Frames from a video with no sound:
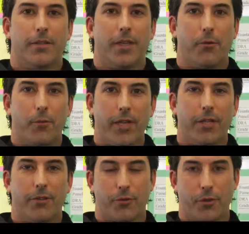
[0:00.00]
that we
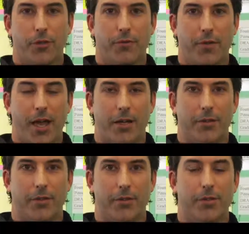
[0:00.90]
controlled the
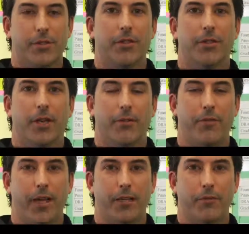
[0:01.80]
factors of
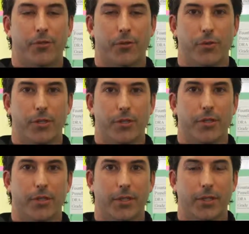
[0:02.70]
effective
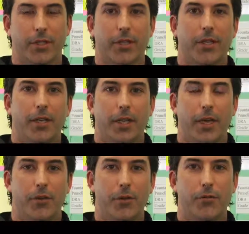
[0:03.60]
schools,
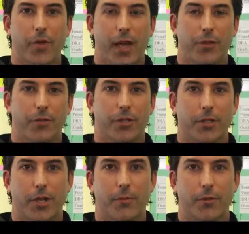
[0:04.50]
and those factors
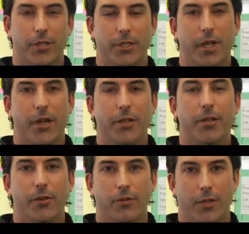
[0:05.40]
could almost
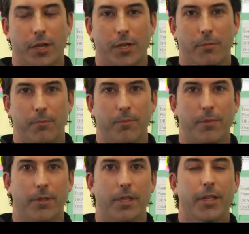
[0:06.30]
entirely overcome
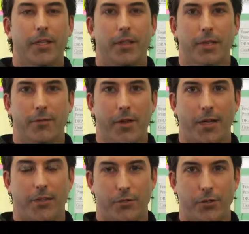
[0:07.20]
the
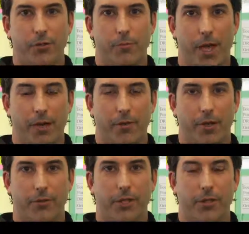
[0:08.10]
effects of student
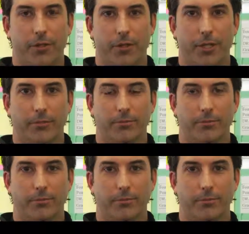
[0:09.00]
background on learning.